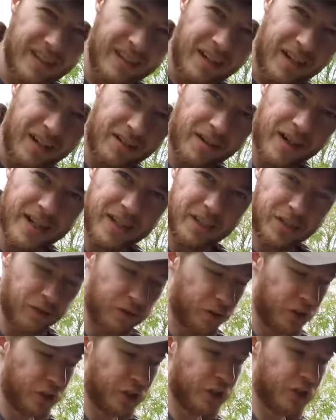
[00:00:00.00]
Alright, so
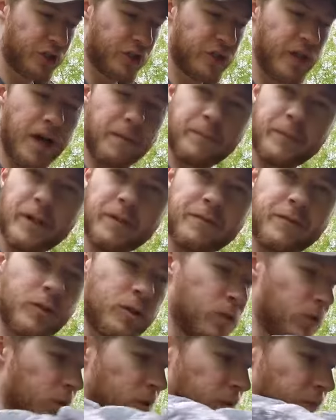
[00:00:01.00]
just topped off the
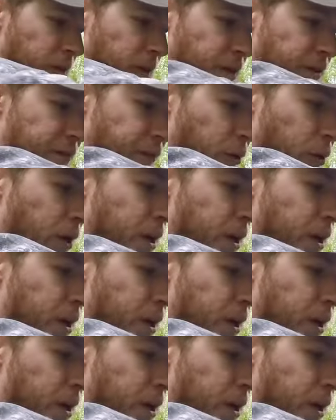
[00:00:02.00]
coolant reservoir